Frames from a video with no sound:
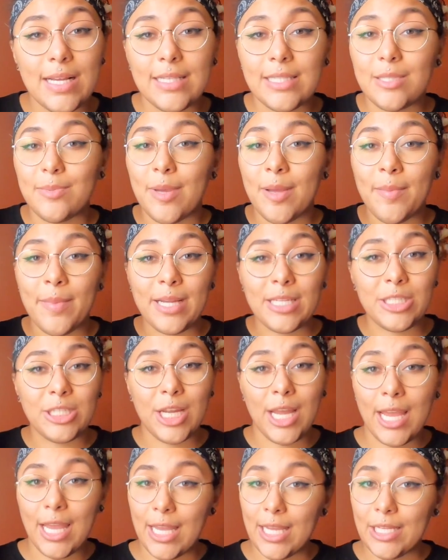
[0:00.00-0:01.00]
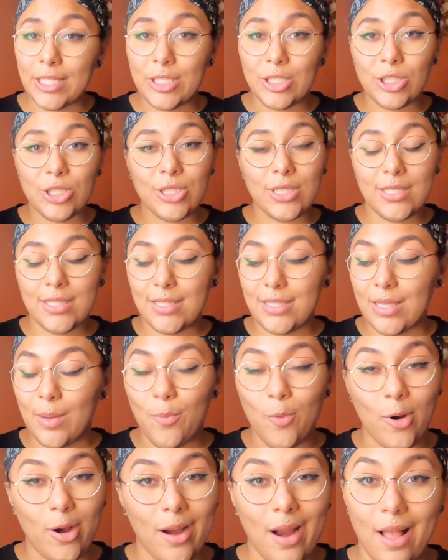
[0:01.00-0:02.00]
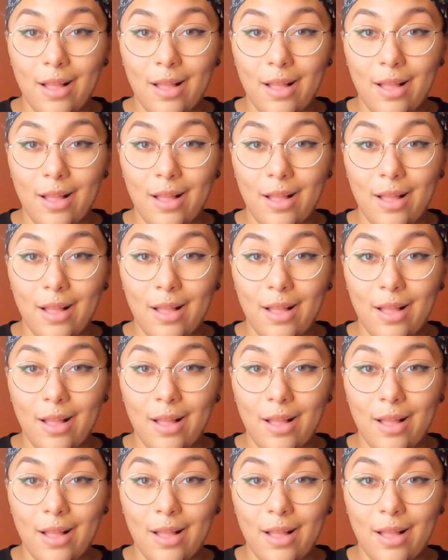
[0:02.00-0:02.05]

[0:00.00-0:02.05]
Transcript: spent my change somewhere